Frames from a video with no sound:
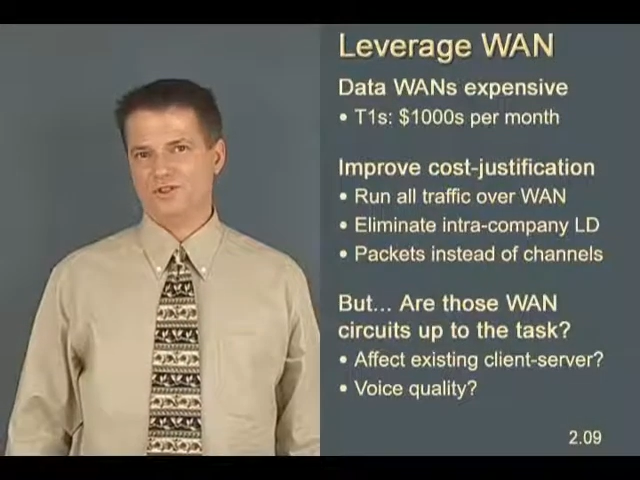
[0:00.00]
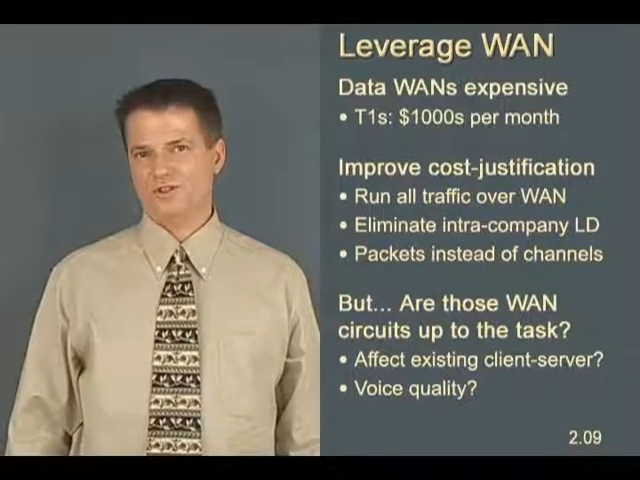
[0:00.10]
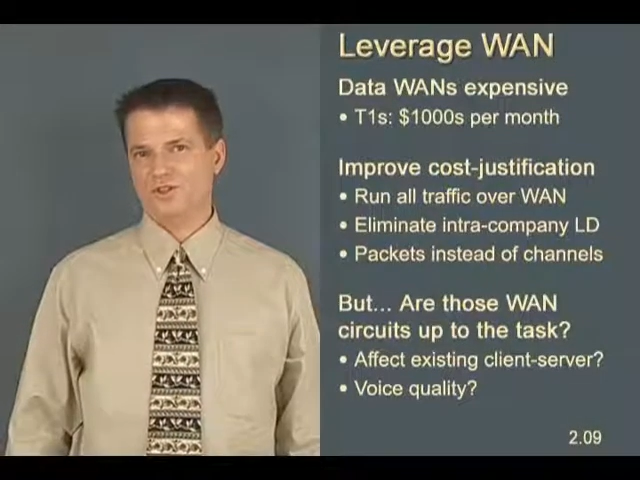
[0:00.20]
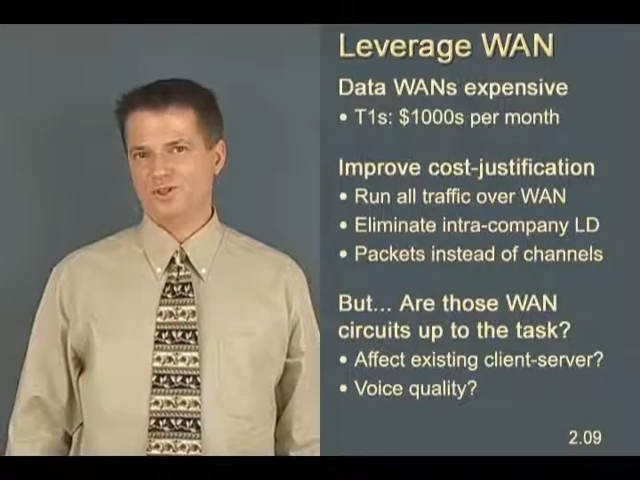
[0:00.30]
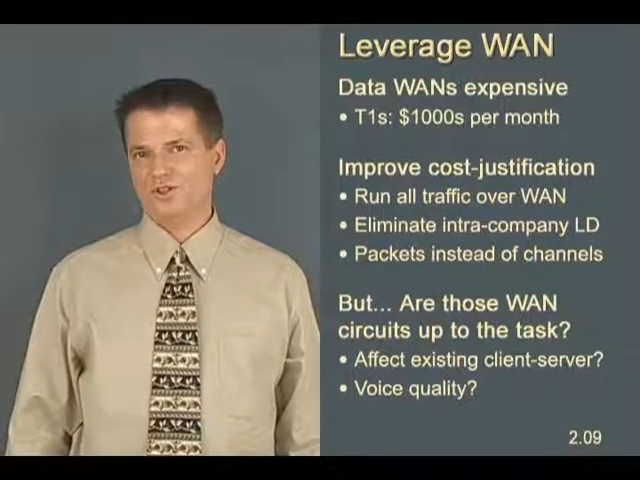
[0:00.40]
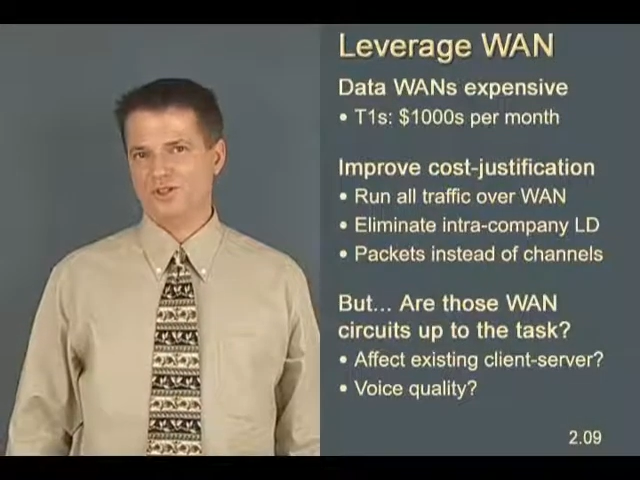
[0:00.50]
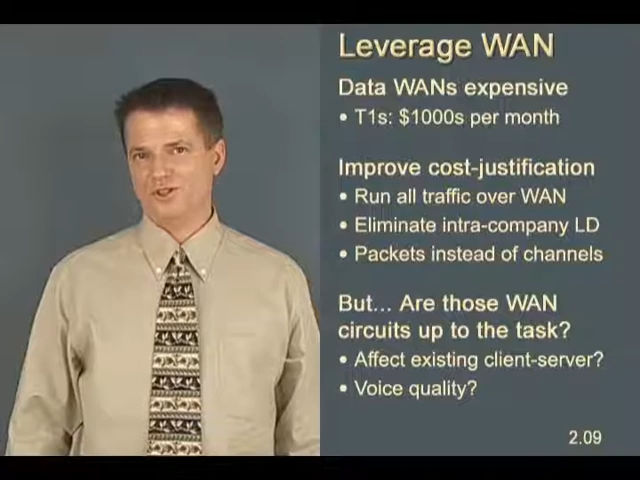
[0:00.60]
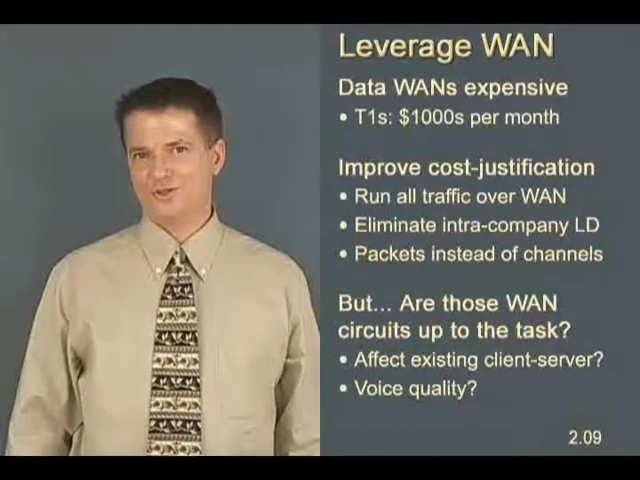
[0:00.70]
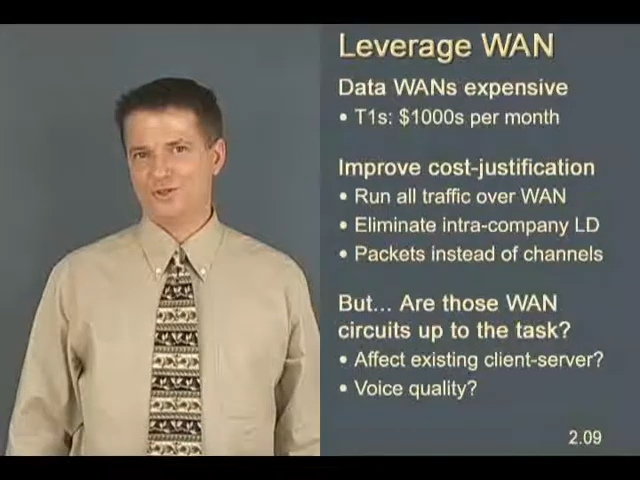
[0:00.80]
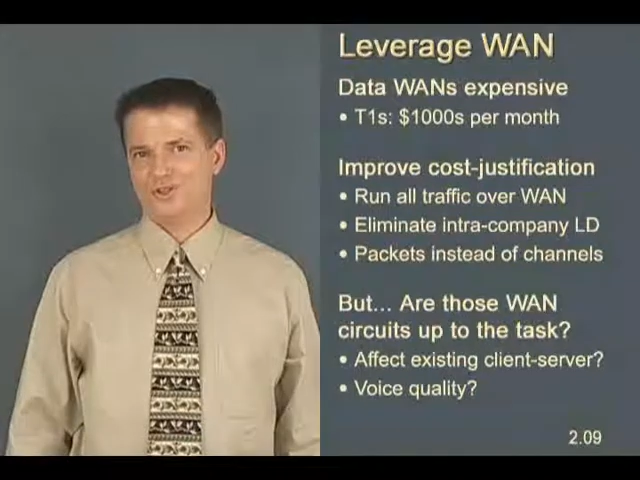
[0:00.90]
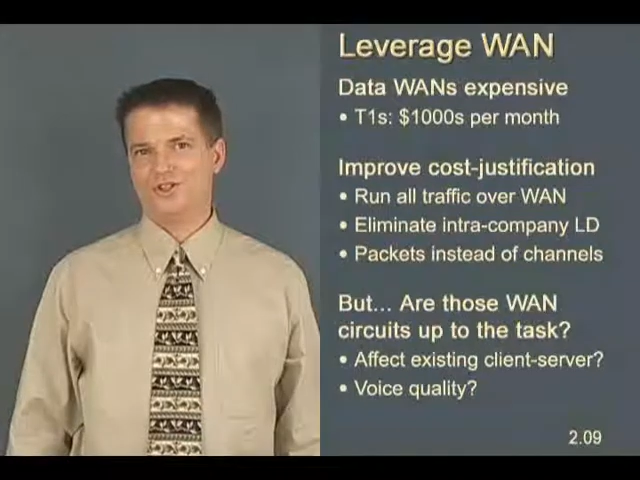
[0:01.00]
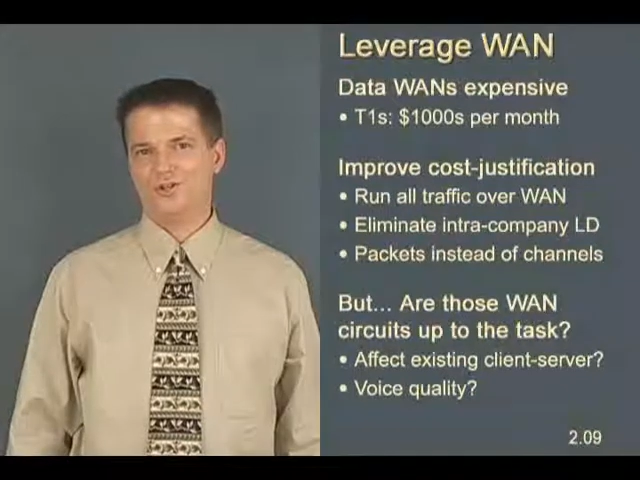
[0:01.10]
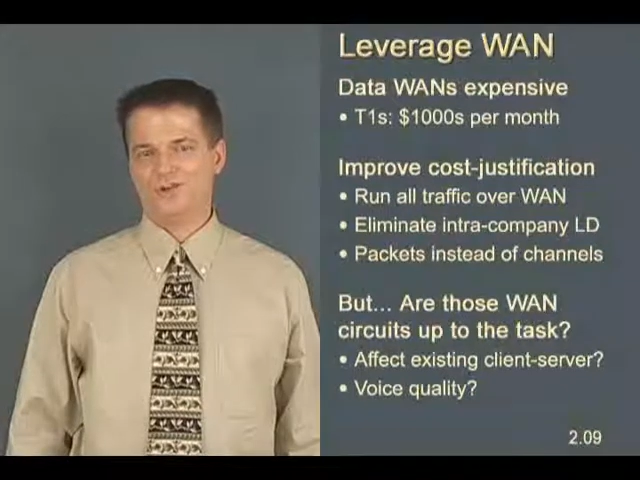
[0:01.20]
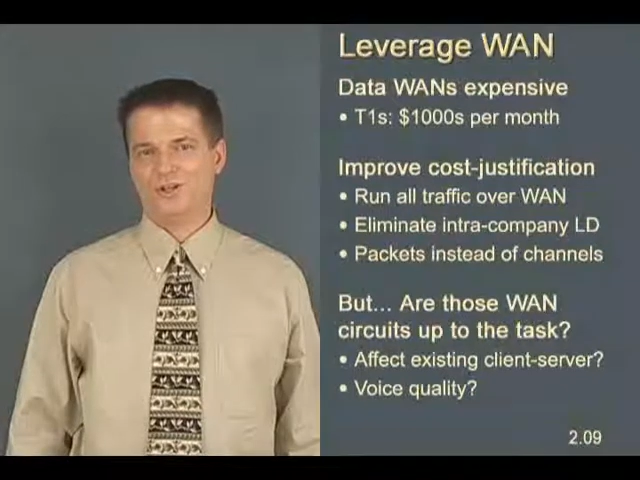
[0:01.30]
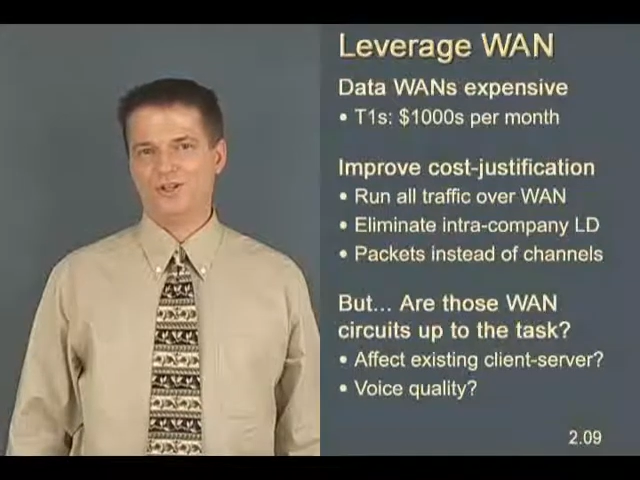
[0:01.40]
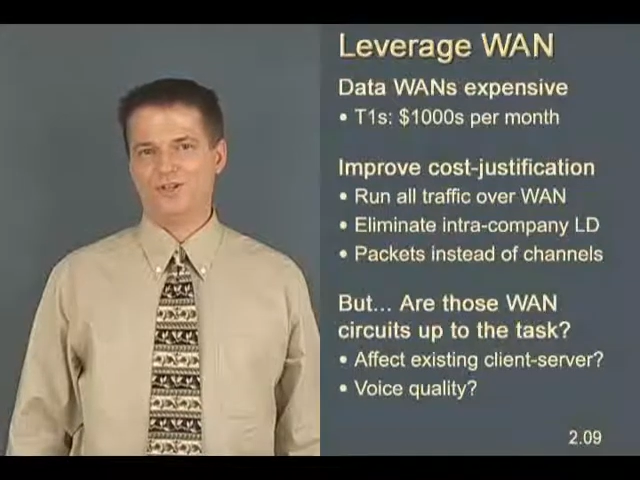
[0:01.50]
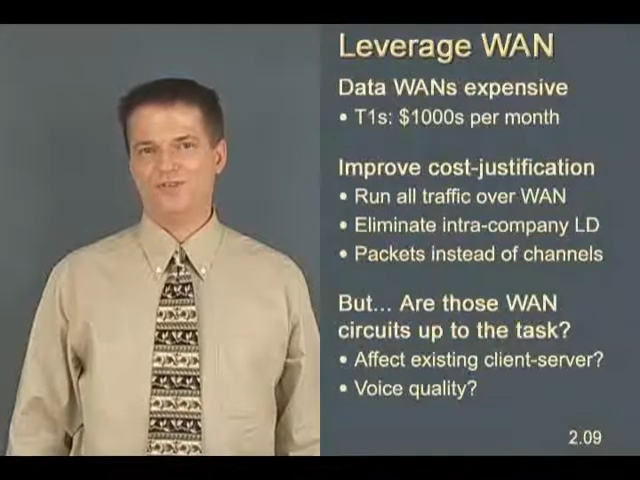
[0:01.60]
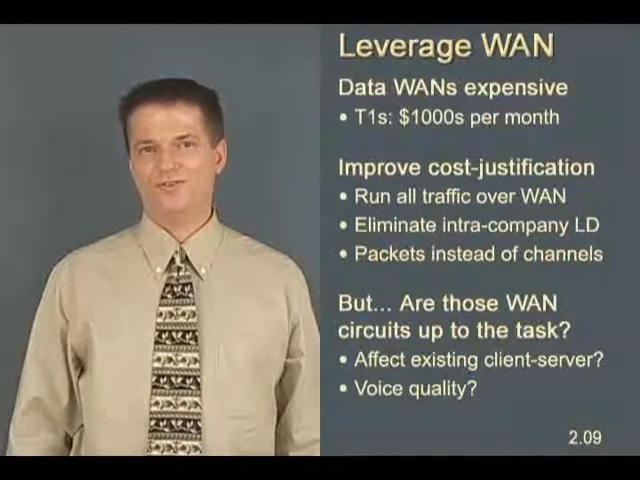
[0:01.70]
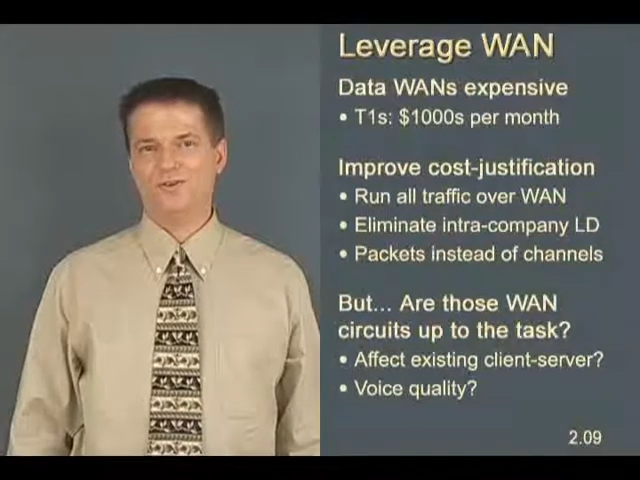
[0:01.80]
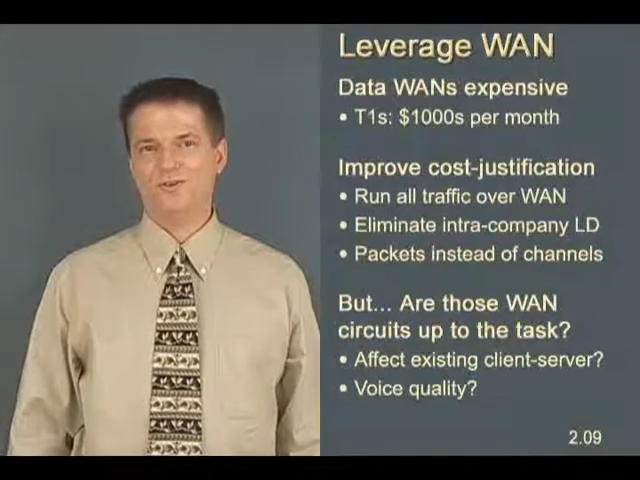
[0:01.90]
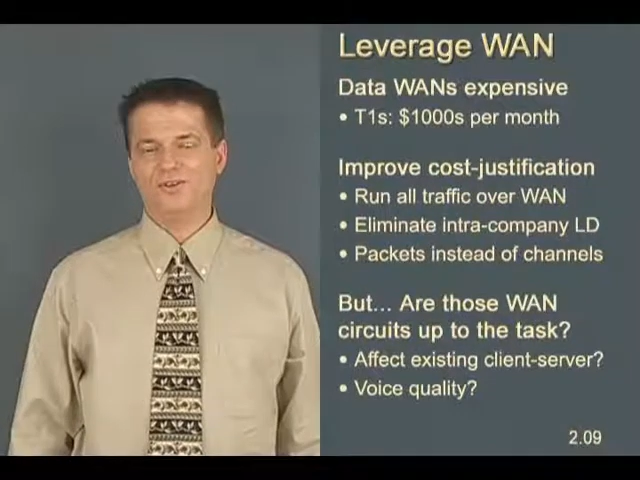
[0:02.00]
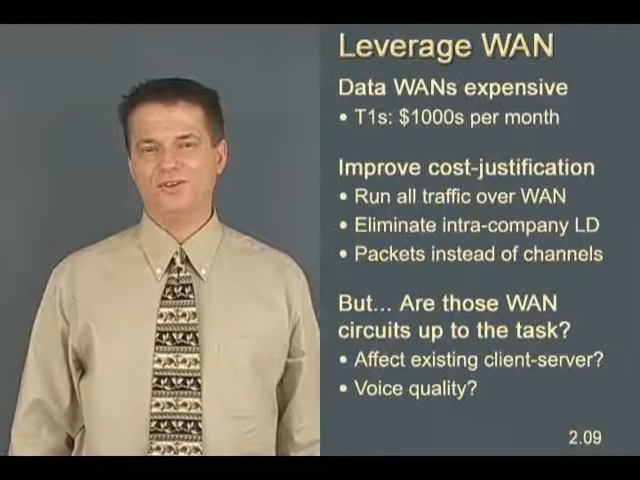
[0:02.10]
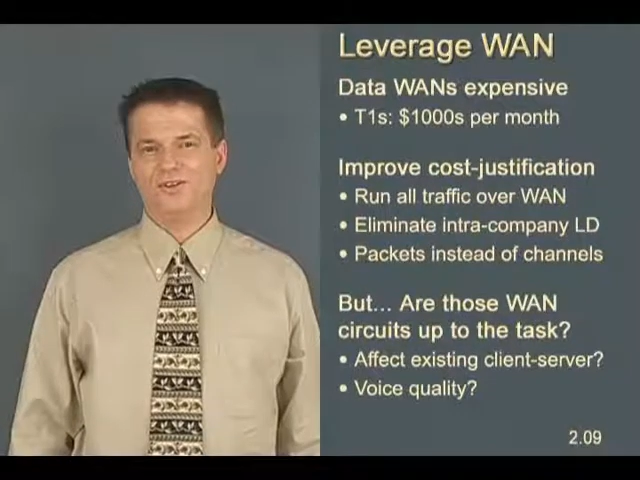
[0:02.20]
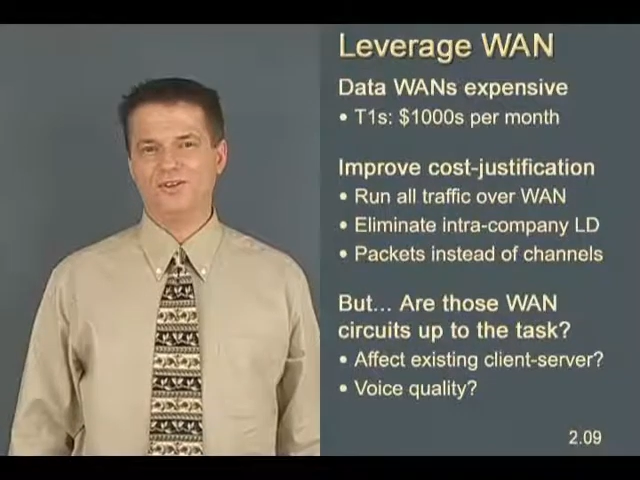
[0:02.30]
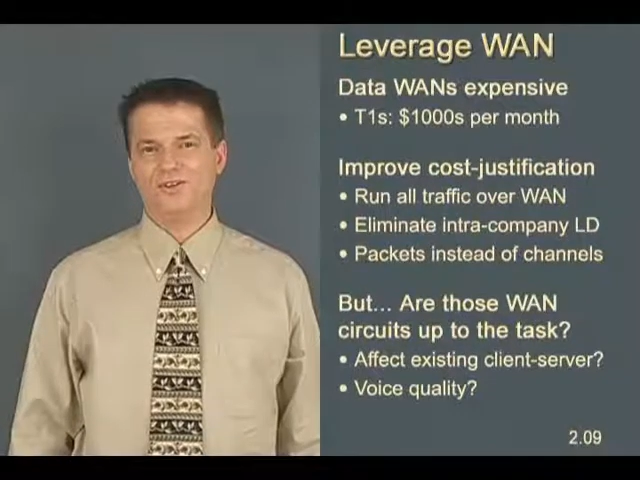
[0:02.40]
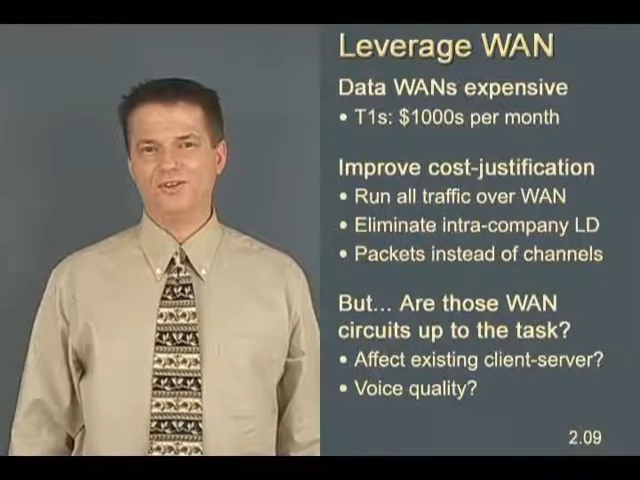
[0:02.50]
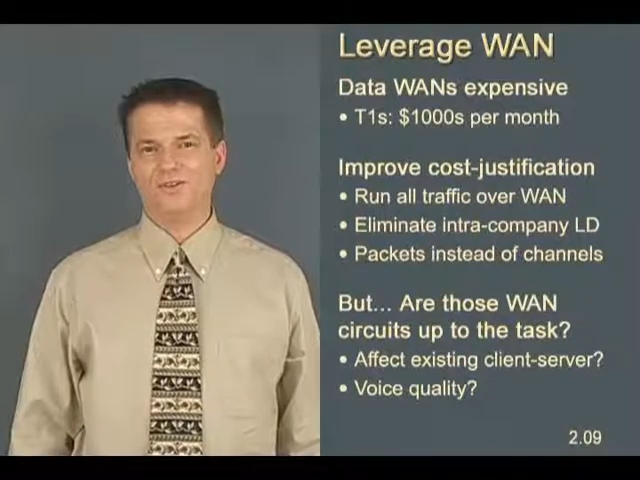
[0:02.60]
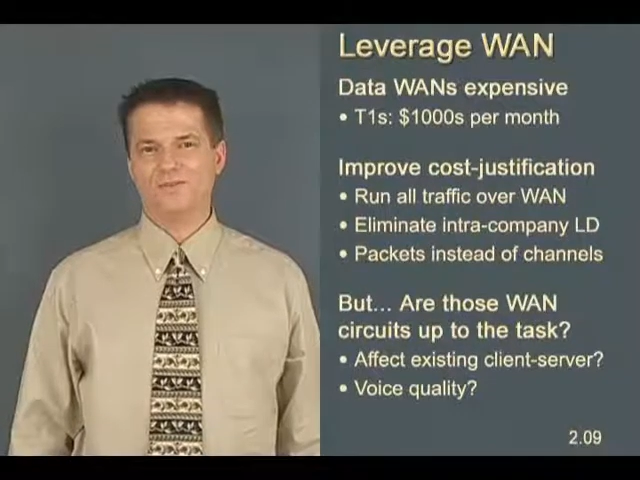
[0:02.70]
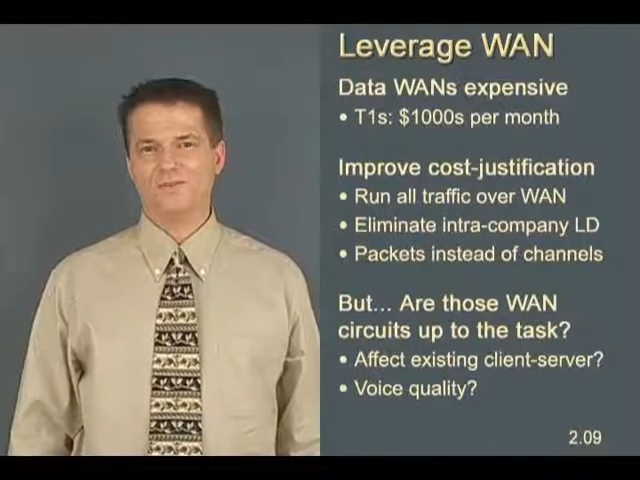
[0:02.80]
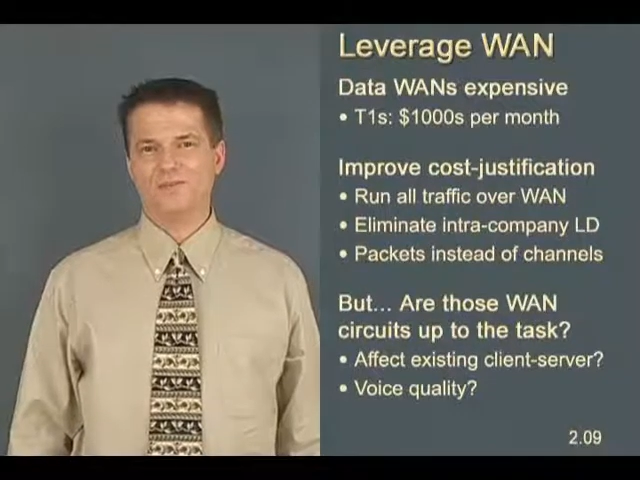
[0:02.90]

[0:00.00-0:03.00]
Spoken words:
circuit-switched regular phone calls.